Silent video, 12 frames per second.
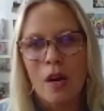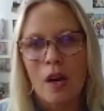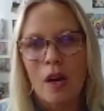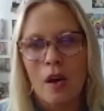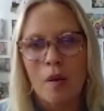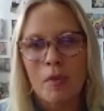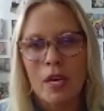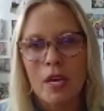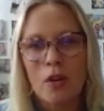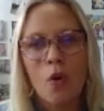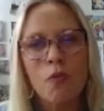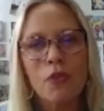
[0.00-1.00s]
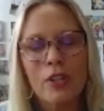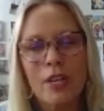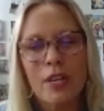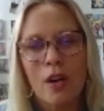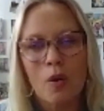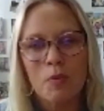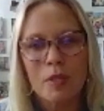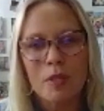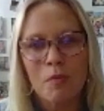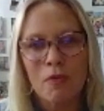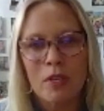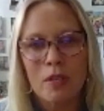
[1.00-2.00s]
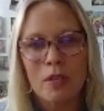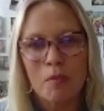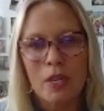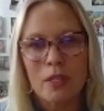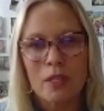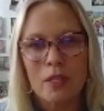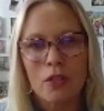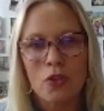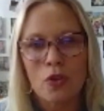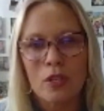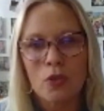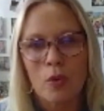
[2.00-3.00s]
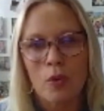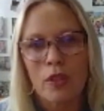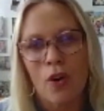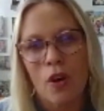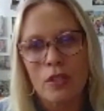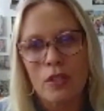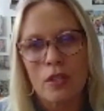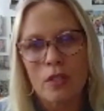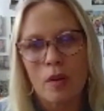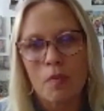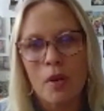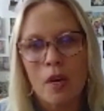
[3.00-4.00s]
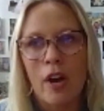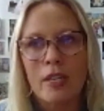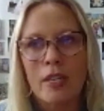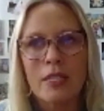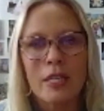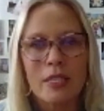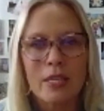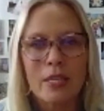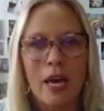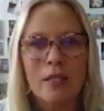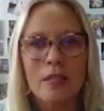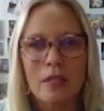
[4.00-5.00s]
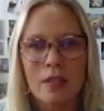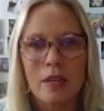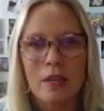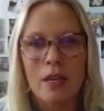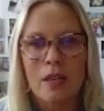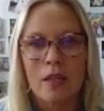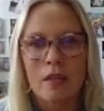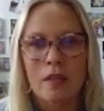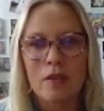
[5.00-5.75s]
and hopefully to help some of these amazing students with autism find success in